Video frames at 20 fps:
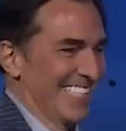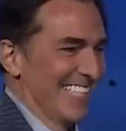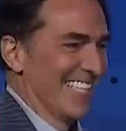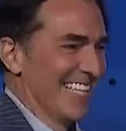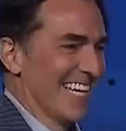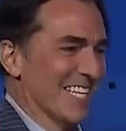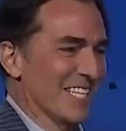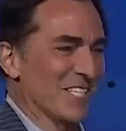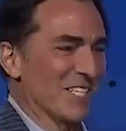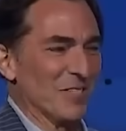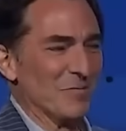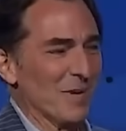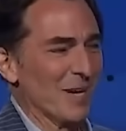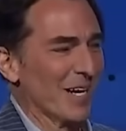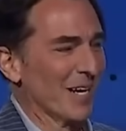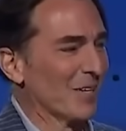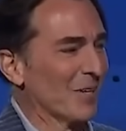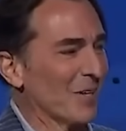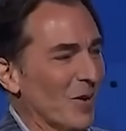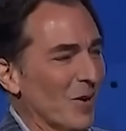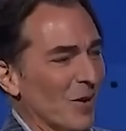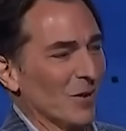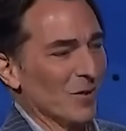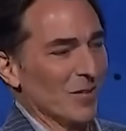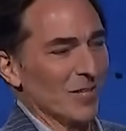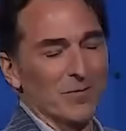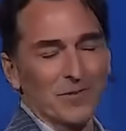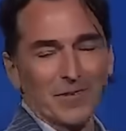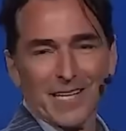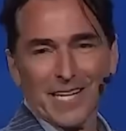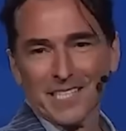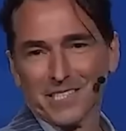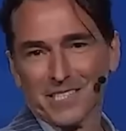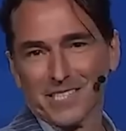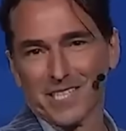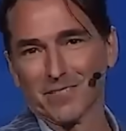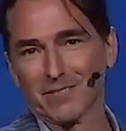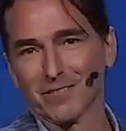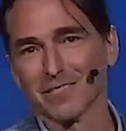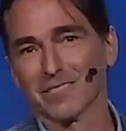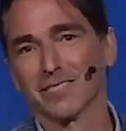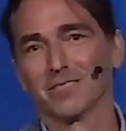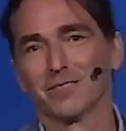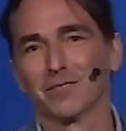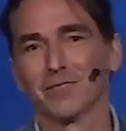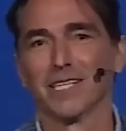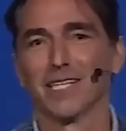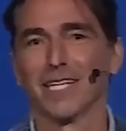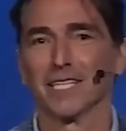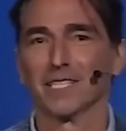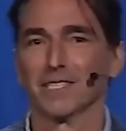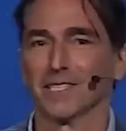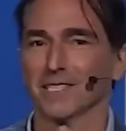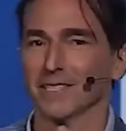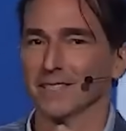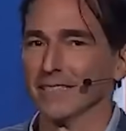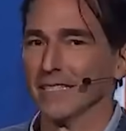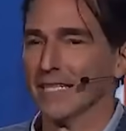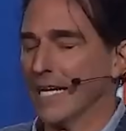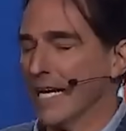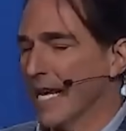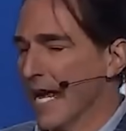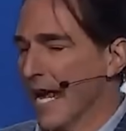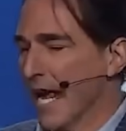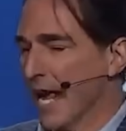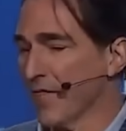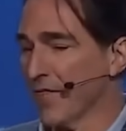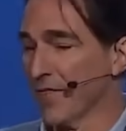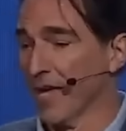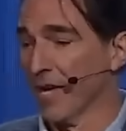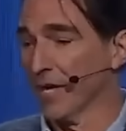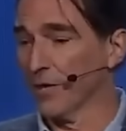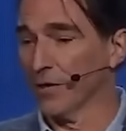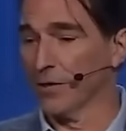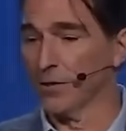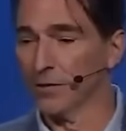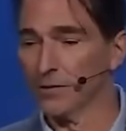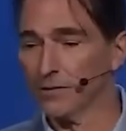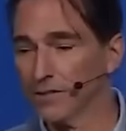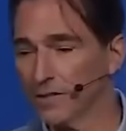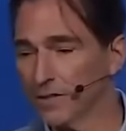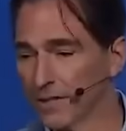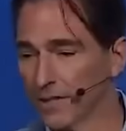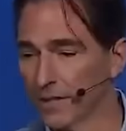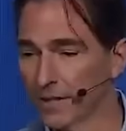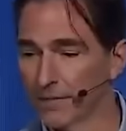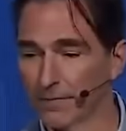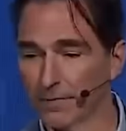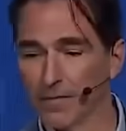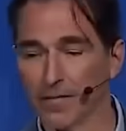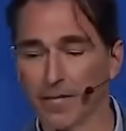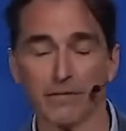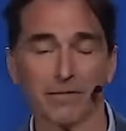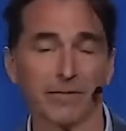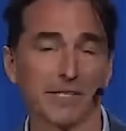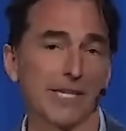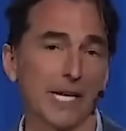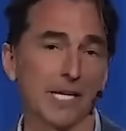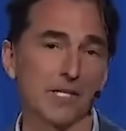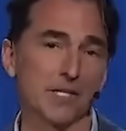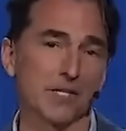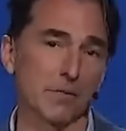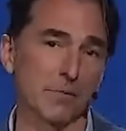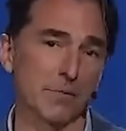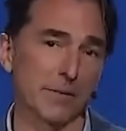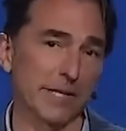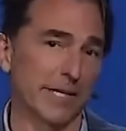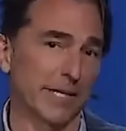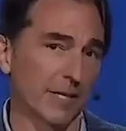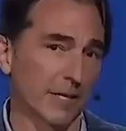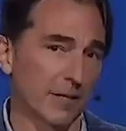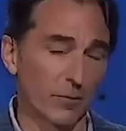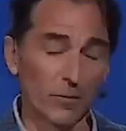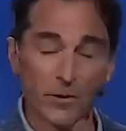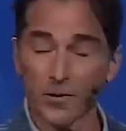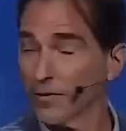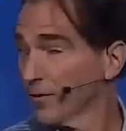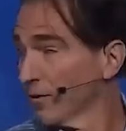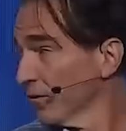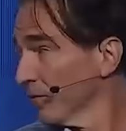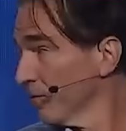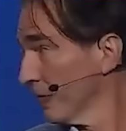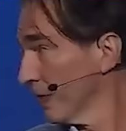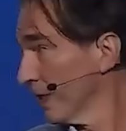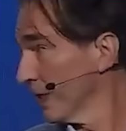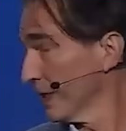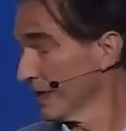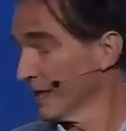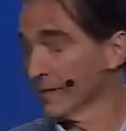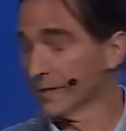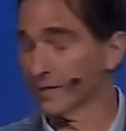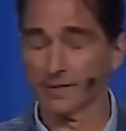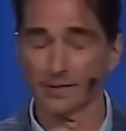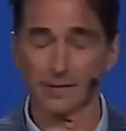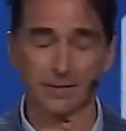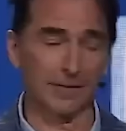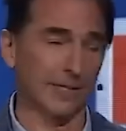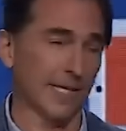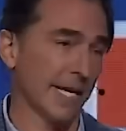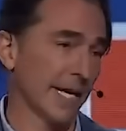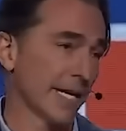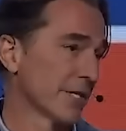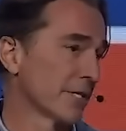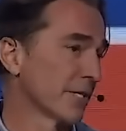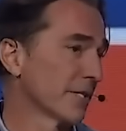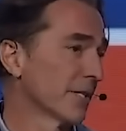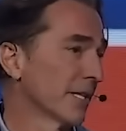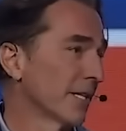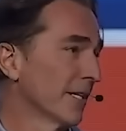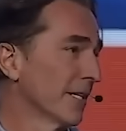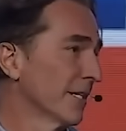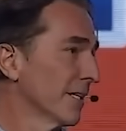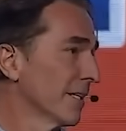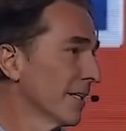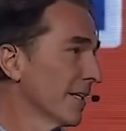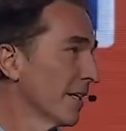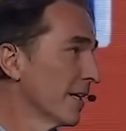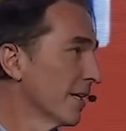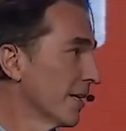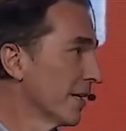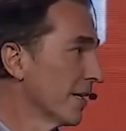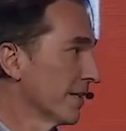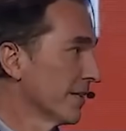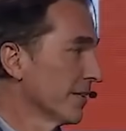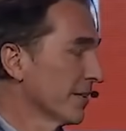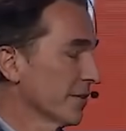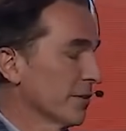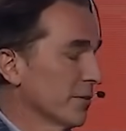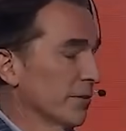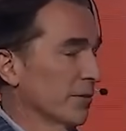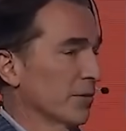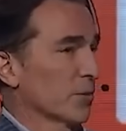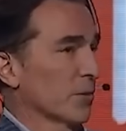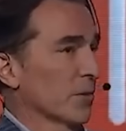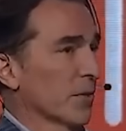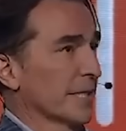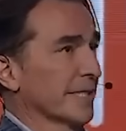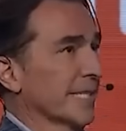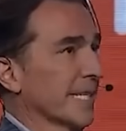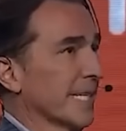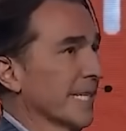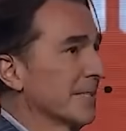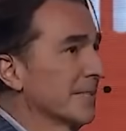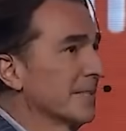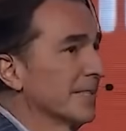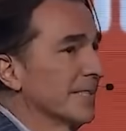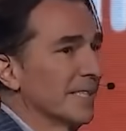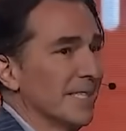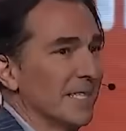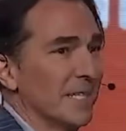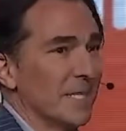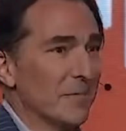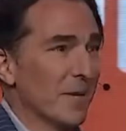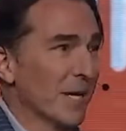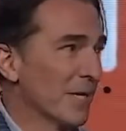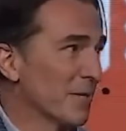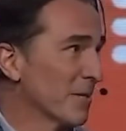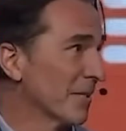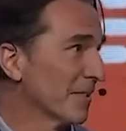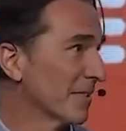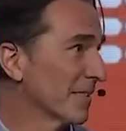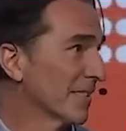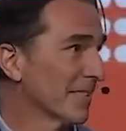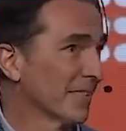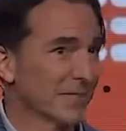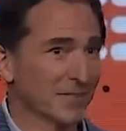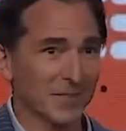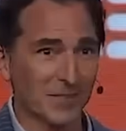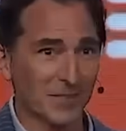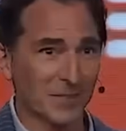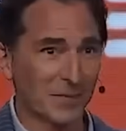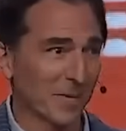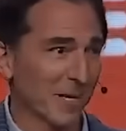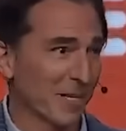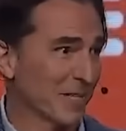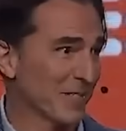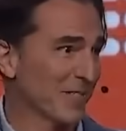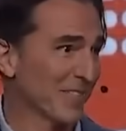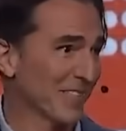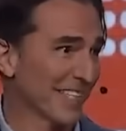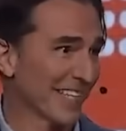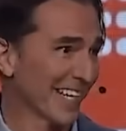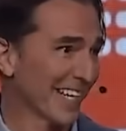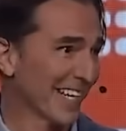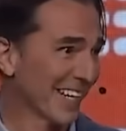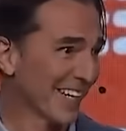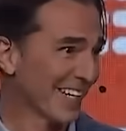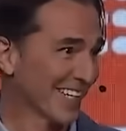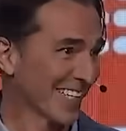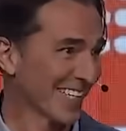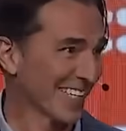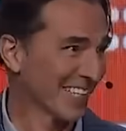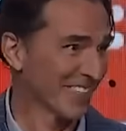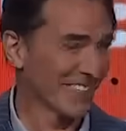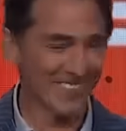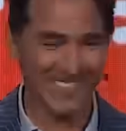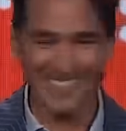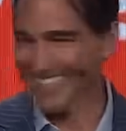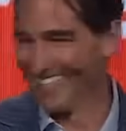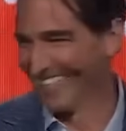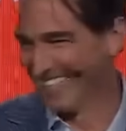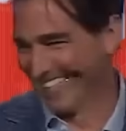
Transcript: Thank you, Mayor Holt, for that generous introduction. And thank you for the invitation to be here with you on this stage on this historic day. Man, you can see the suspense in the air. I love it.